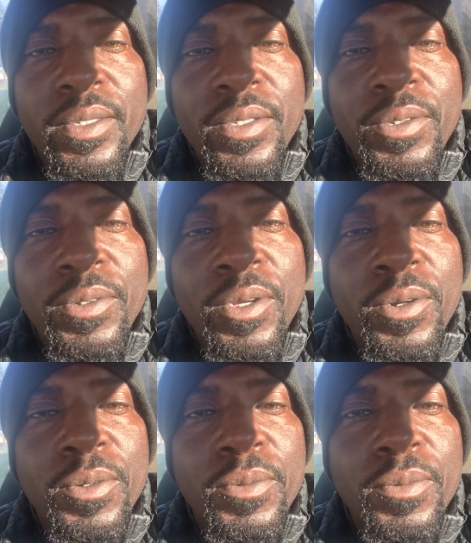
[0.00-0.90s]
you
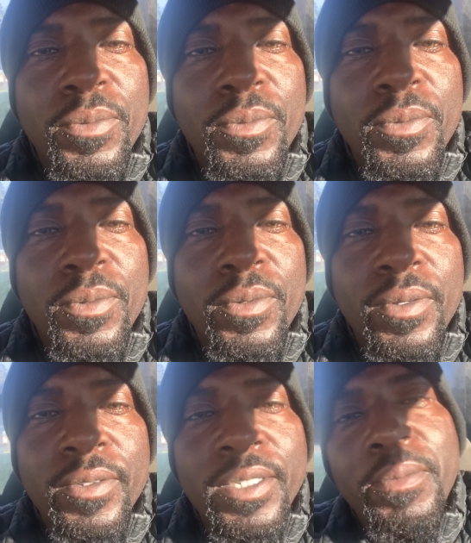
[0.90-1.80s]
know,
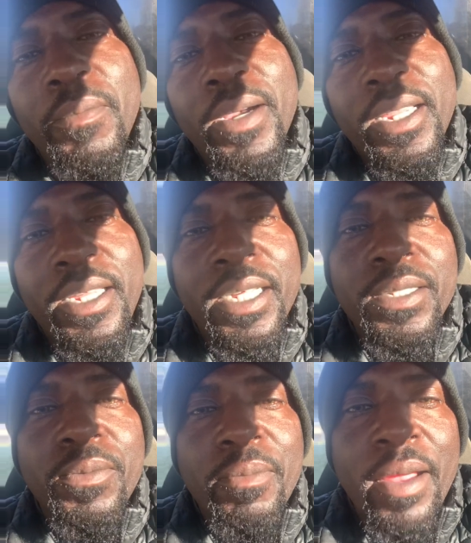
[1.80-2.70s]
some of my kids
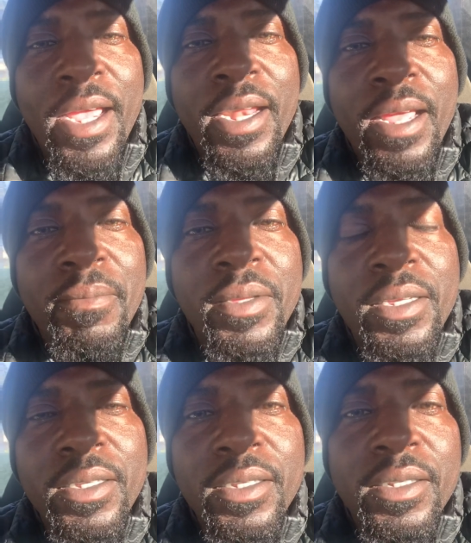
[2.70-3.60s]
were mad at me.
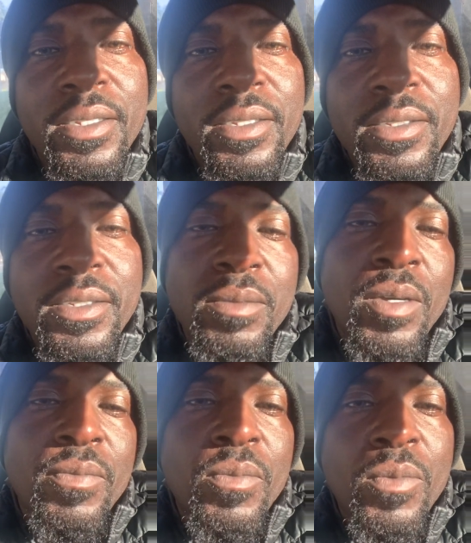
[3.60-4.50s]
Some
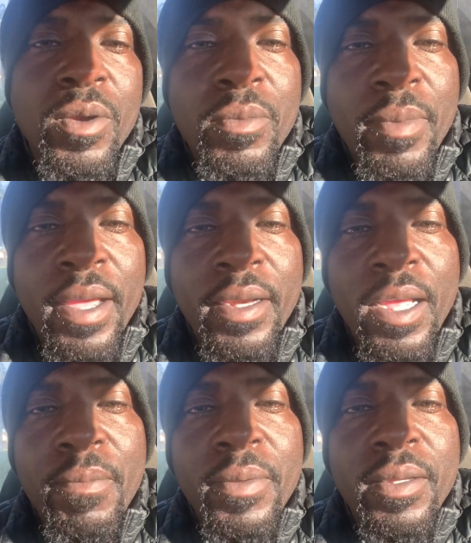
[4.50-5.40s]
of them were mad
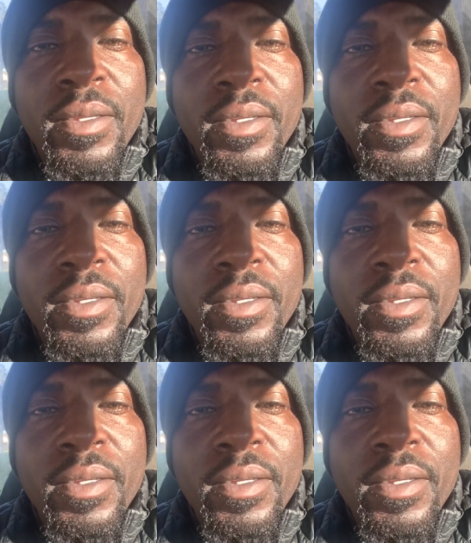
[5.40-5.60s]
at me.